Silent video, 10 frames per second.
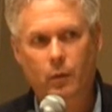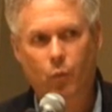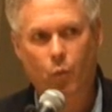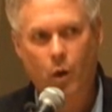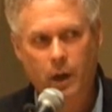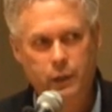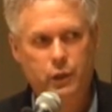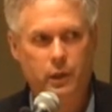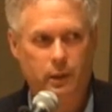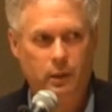
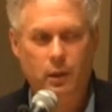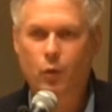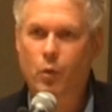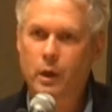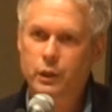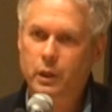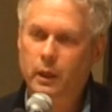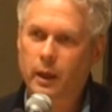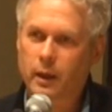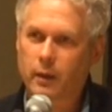Watch it. Watch it
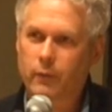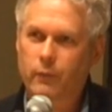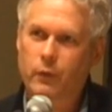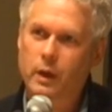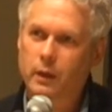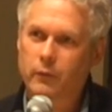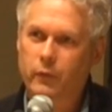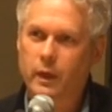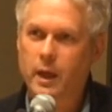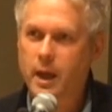like a freaking
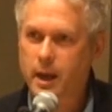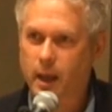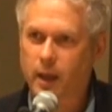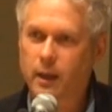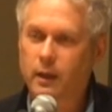fanatic.